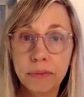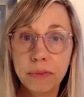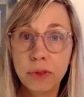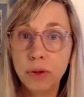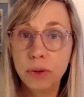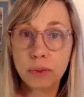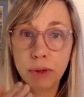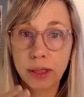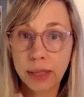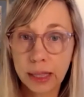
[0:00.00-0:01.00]

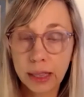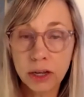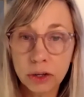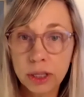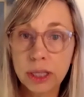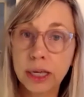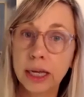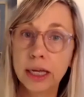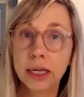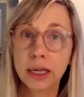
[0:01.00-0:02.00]
they click on a
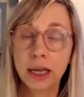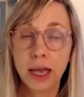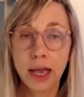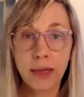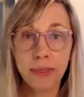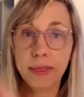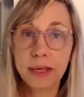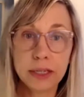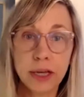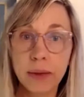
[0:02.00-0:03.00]
link and then
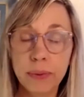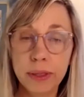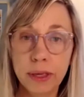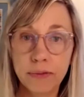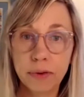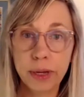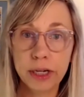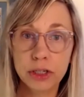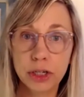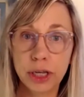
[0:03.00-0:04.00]
they type in the
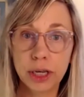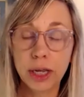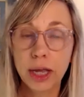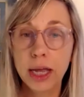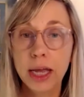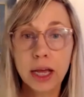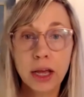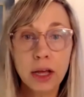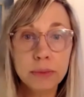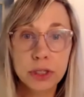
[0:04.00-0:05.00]
information. It
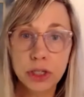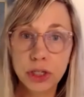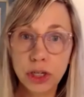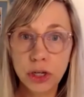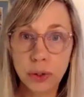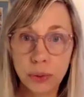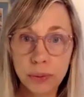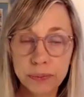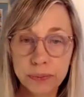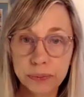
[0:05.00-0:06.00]
comes to
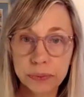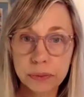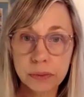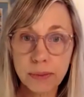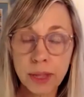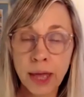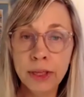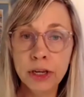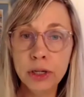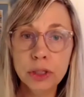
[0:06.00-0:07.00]
you, and
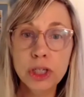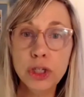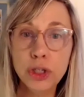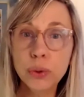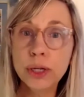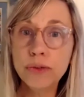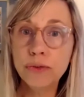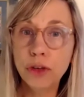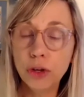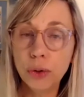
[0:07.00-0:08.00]
then usually you can
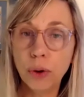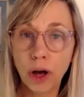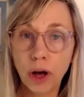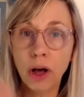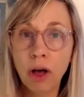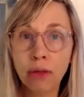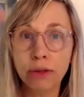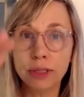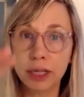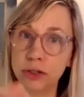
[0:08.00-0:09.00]
view all
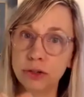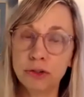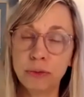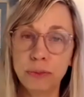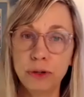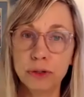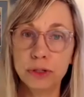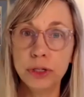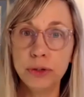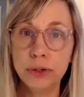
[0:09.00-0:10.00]
those answers from your
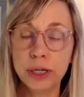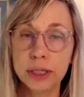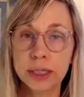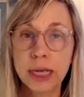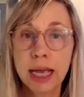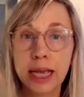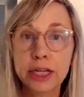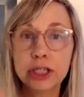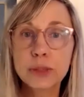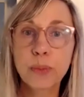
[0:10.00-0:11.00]
students in a
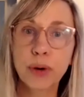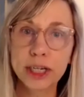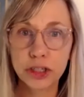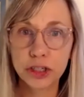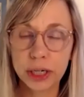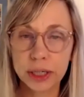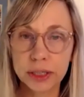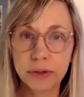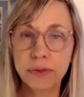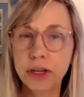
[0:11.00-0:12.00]
spreadsheet.
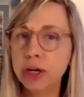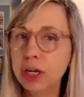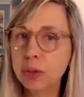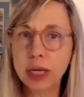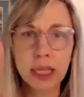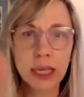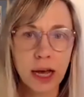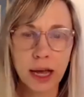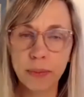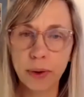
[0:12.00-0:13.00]
So very quickly
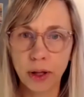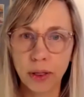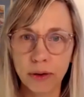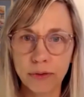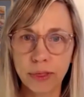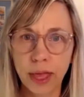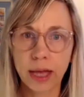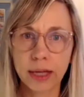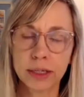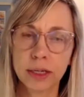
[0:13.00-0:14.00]
eyeball over
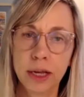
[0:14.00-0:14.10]
that.